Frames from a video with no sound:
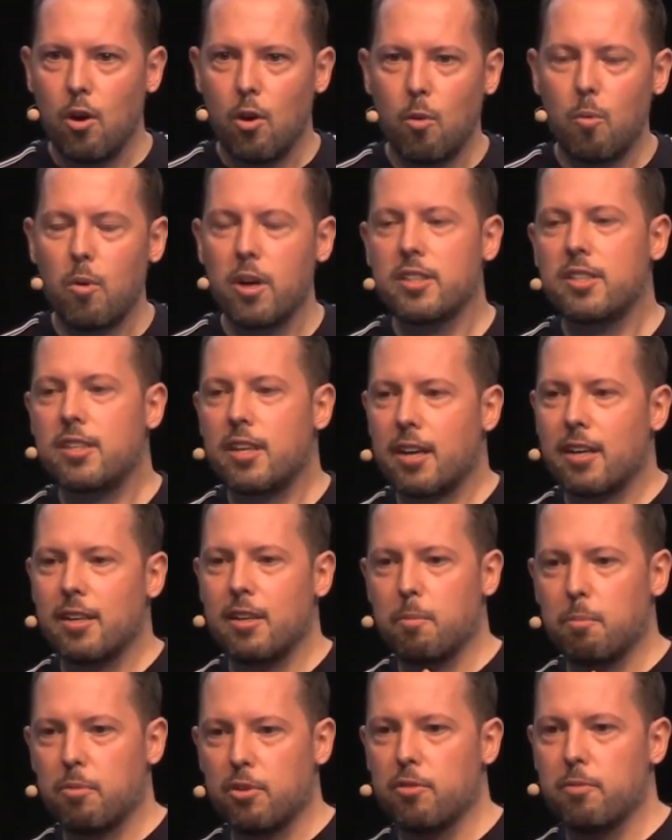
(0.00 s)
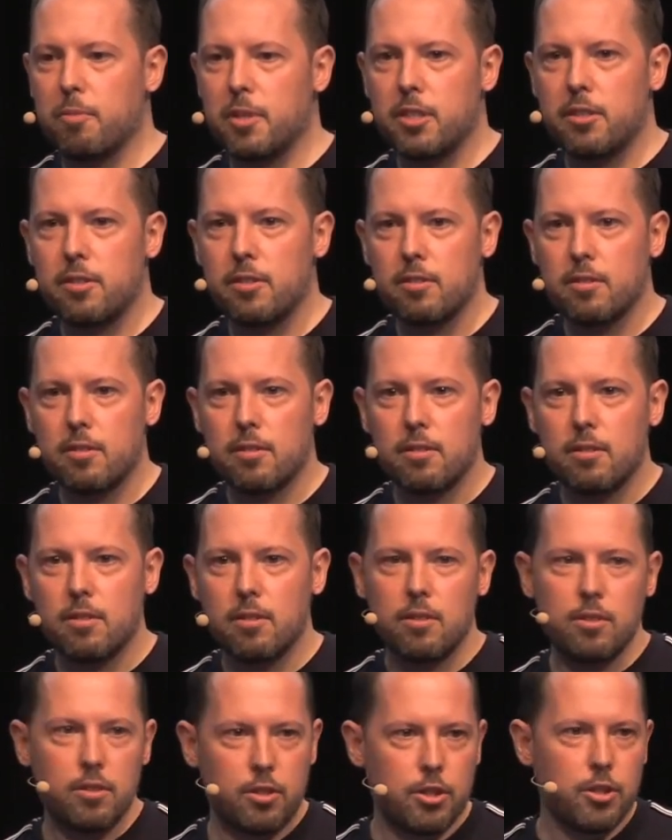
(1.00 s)
One second improvement
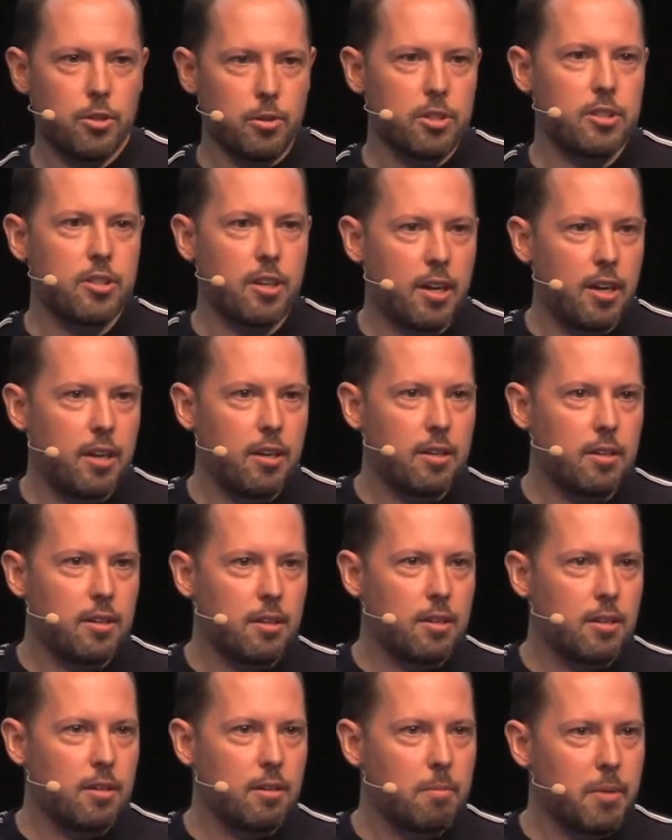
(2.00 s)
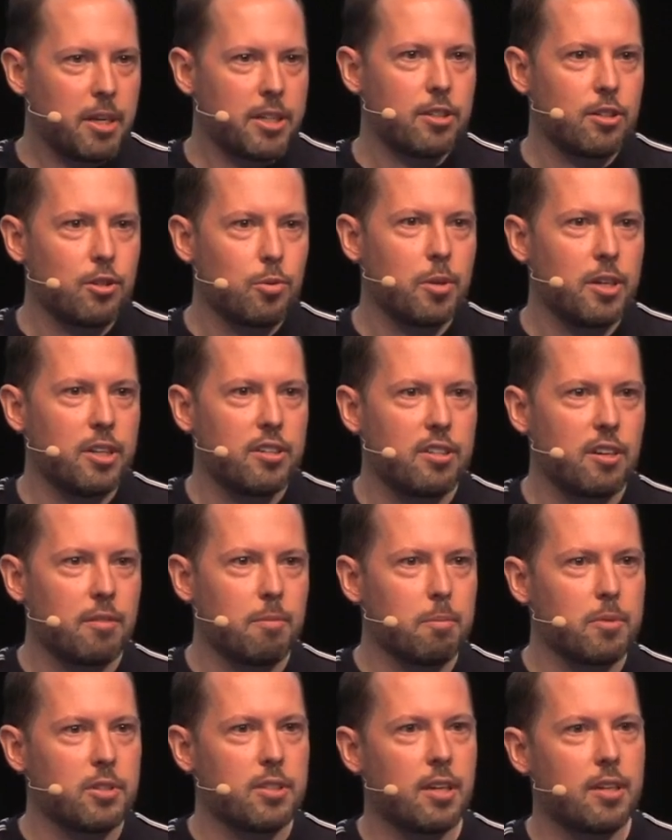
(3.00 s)
to your site makes a
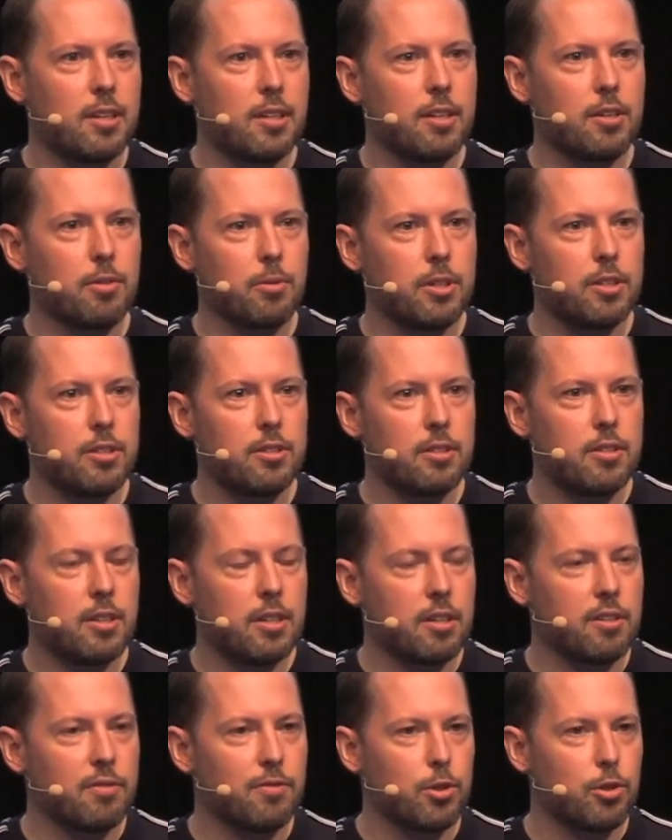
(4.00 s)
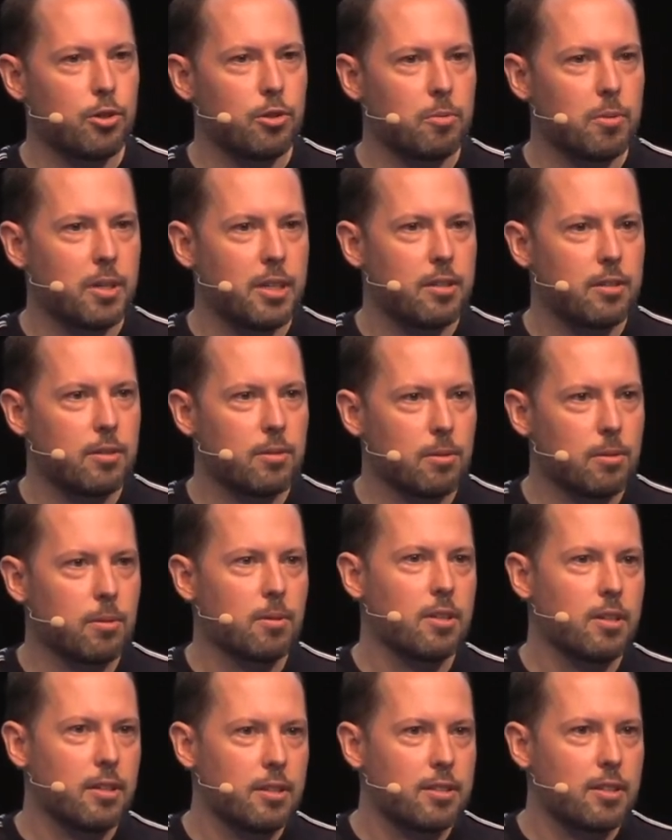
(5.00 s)
27% increase in conversion rate, or
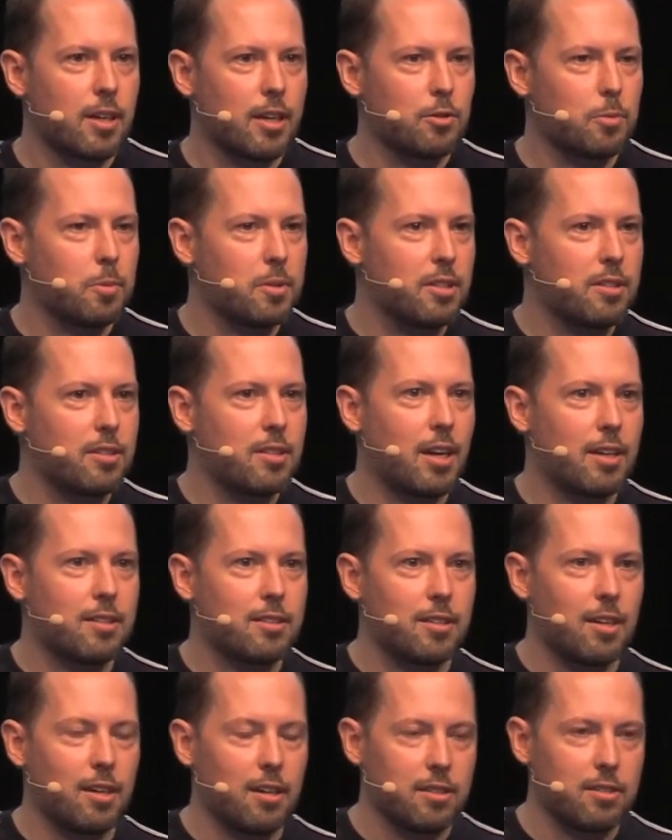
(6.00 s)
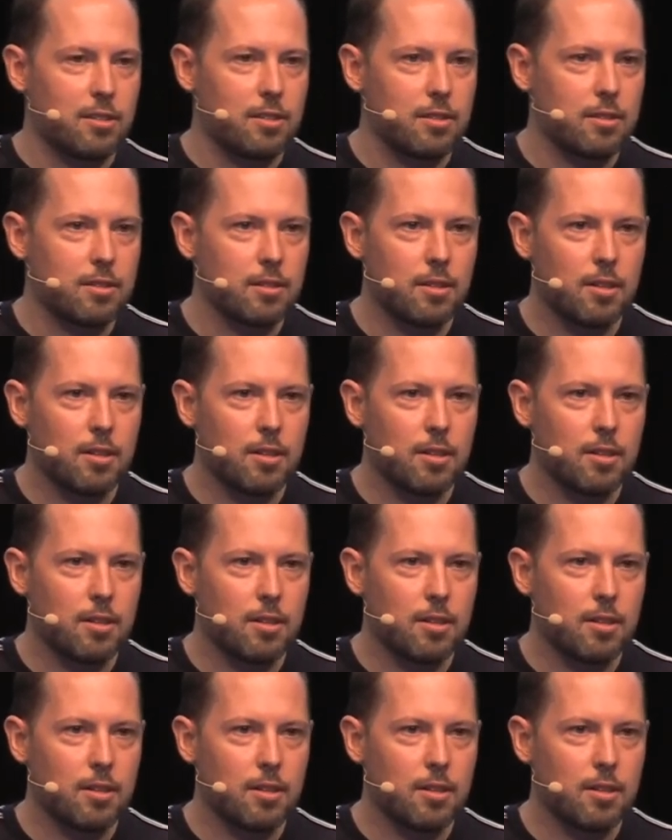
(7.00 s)
at least that's what the stats tell us.